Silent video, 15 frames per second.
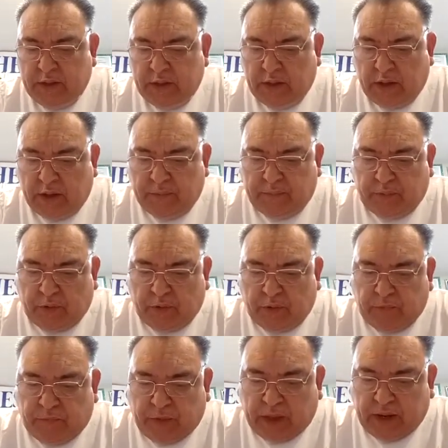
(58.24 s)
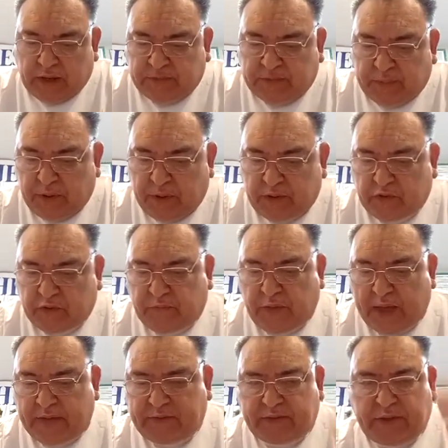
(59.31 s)
of prophetic spiritual
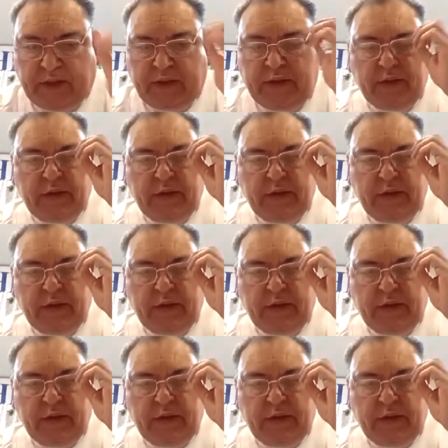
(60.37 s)
fasting.